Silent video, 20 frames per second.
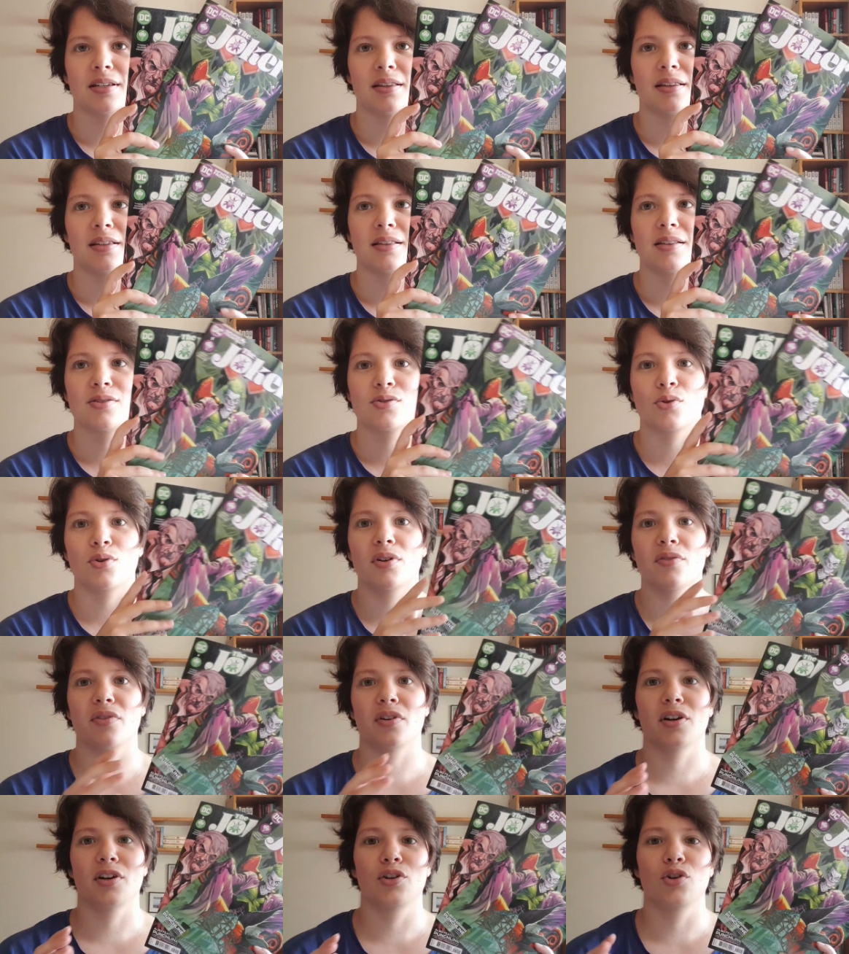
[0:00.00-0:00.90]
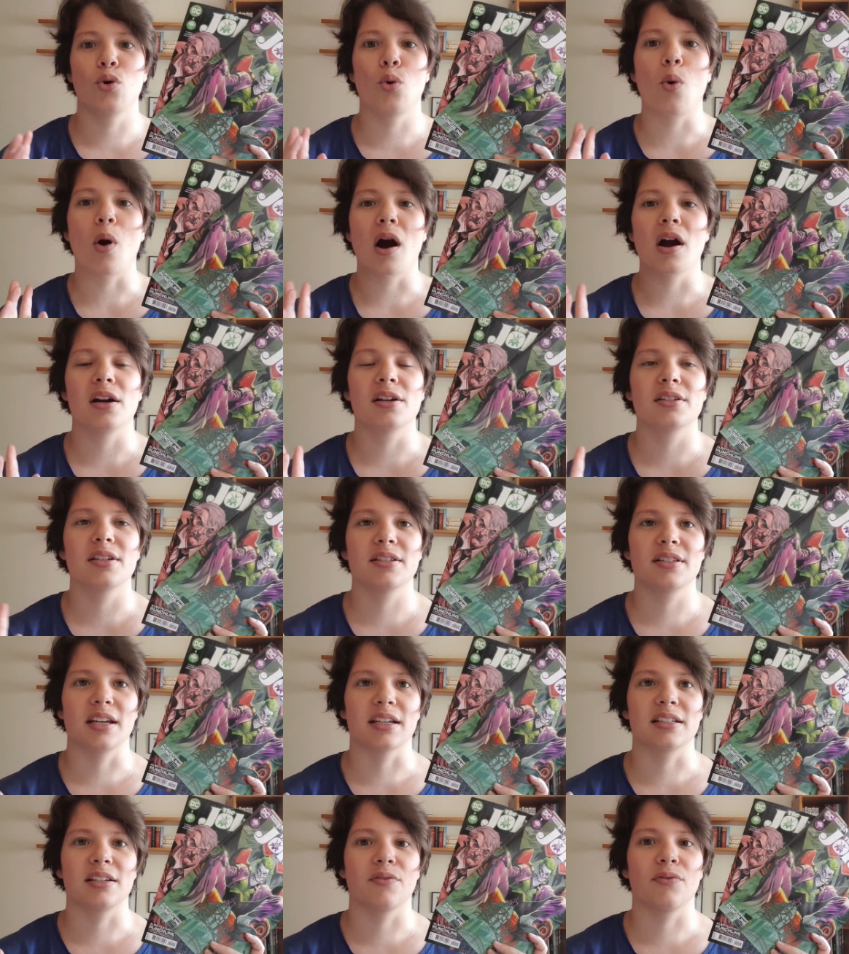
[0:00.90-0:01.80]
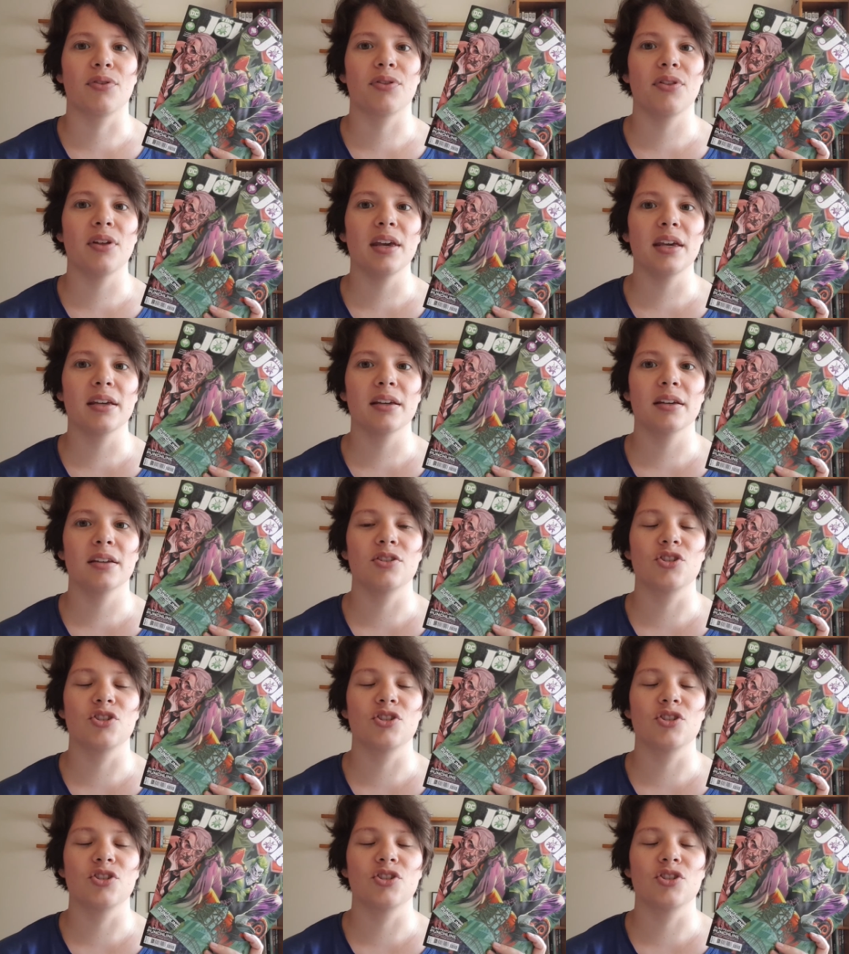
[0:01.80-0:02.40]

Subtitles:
This is sort of a noir detective thing.